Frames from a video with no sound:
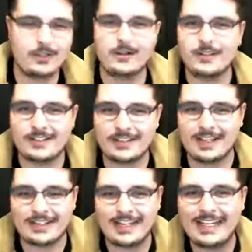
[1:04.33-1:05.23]
know, it's
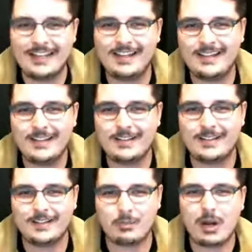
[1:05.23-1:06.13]
in
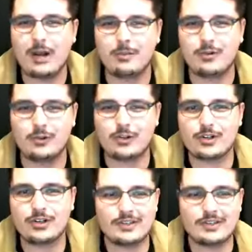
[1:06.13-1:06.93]
the pop culture